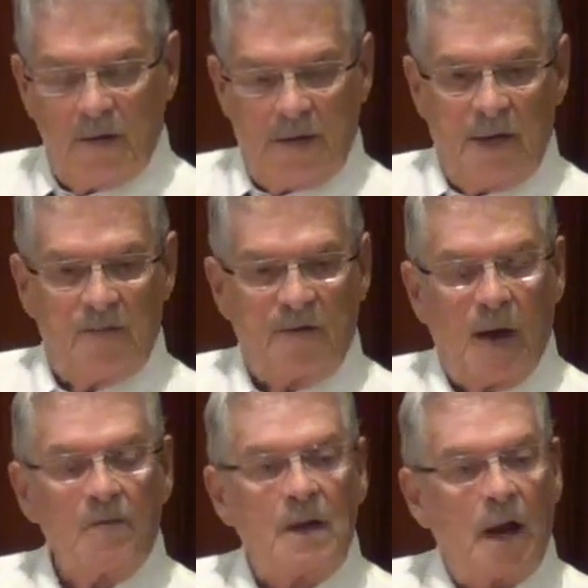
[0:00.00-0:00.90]
they have
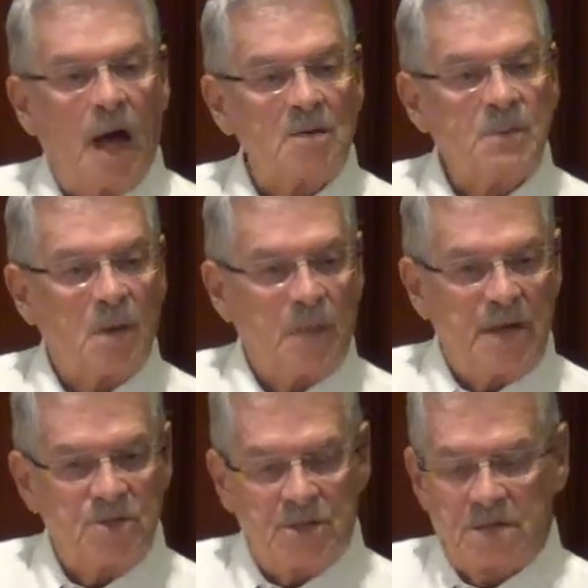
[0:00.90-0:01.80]
found that hospital
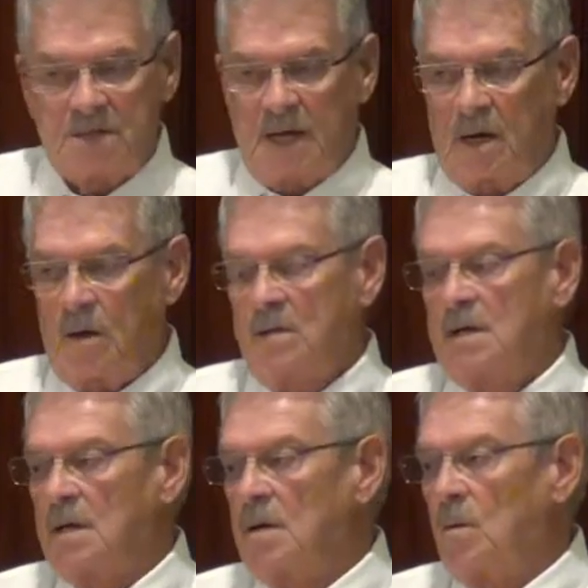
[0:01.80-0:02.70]
patients that are
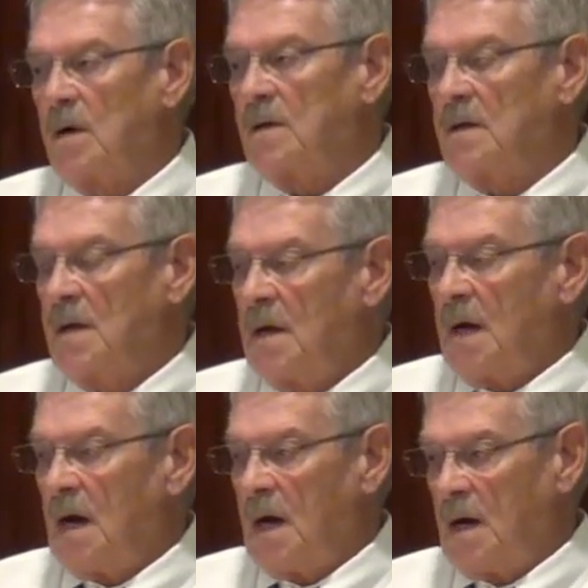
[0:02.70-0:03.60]
dealing with
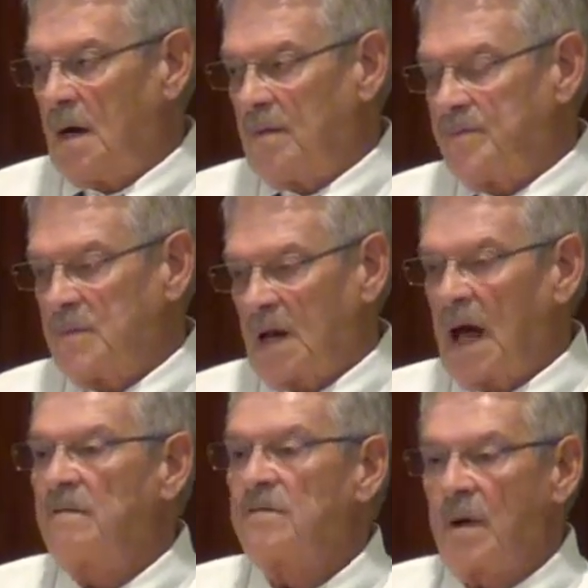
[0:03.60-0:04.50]
uh,
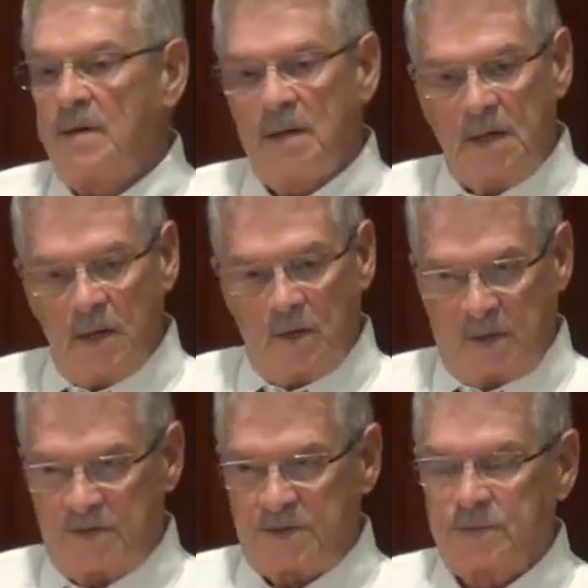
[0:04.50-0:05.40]
life threatening
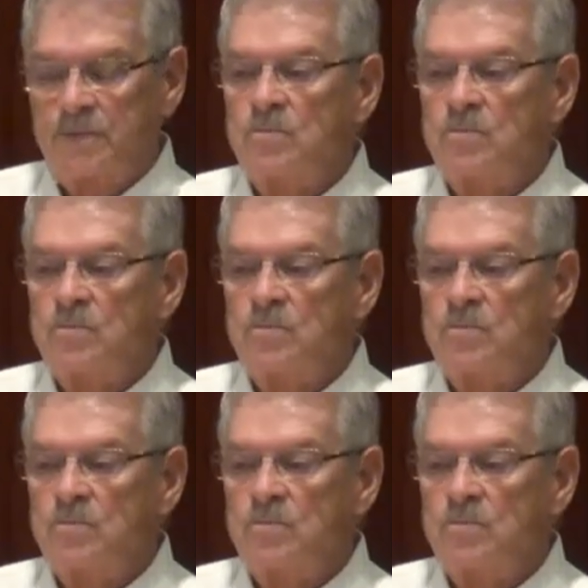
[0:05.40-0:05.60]
illness